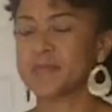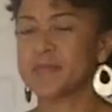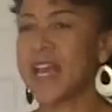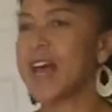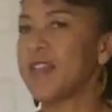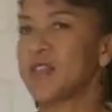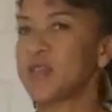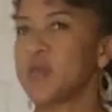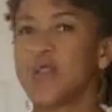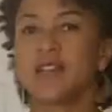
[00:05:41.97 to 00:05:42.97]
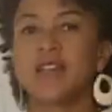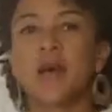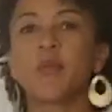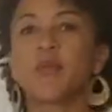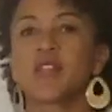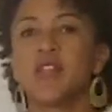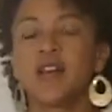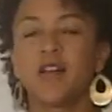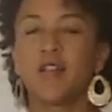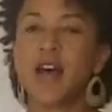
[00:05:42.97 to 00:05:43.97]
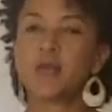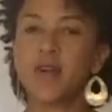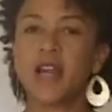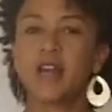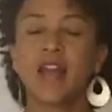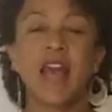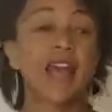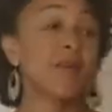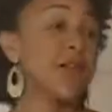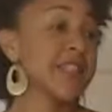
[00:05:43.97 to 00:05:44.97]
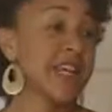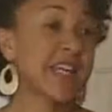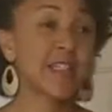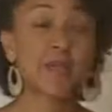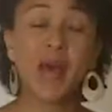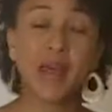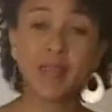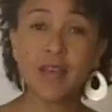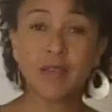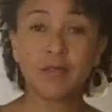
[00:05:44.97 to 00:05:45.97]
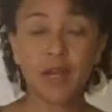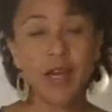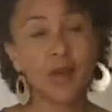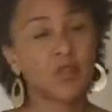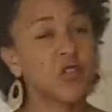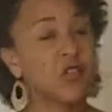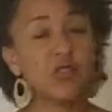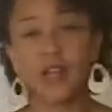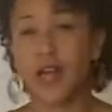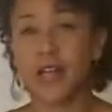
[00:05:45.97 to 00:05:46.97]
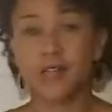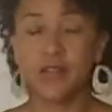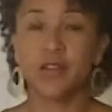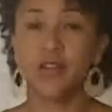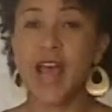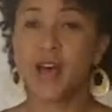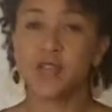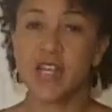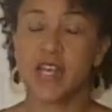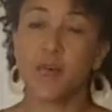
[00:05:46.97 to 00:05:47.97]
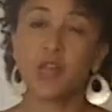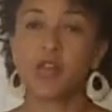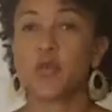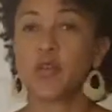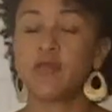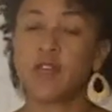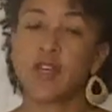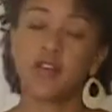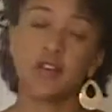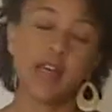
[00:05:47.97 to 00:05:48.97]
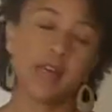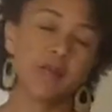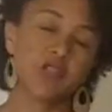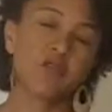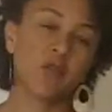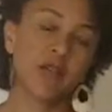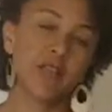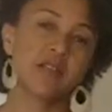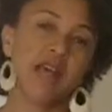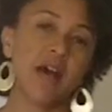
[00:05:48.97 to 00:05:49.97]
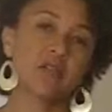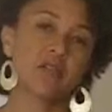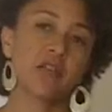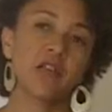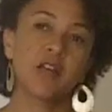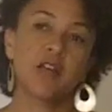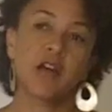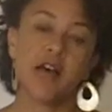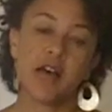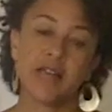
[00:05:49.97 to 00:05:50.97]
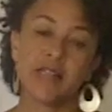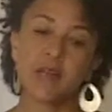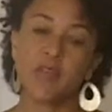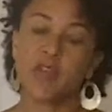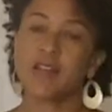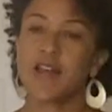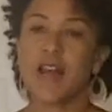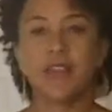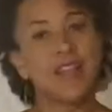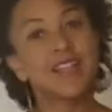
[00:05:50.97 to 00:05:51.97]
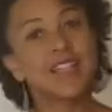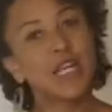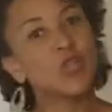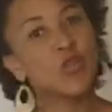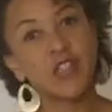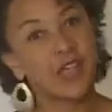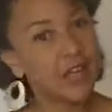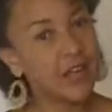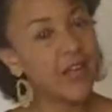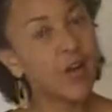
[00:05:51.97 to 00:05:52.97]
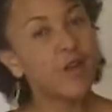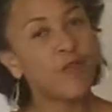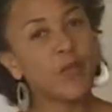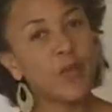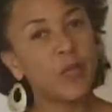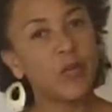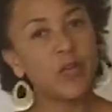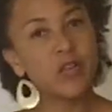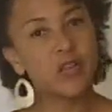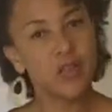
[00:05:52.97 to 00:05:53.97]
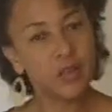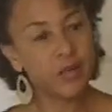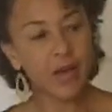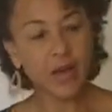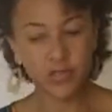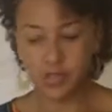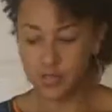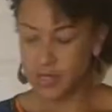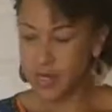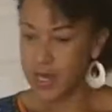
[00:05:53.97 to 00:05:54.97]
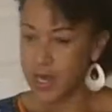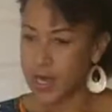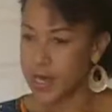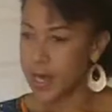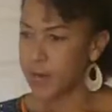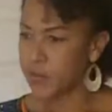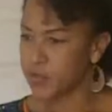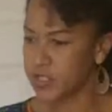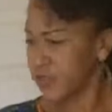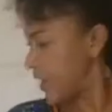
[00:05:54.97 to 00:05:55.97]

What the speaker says: Yeah, there's so many examples of that, right? And I'm not saying it's a bad thing, and I'm certainly not even now saying I'm an authority figure. Again, I'm just throwing this out as something that I think is interesting for people to think about. Was there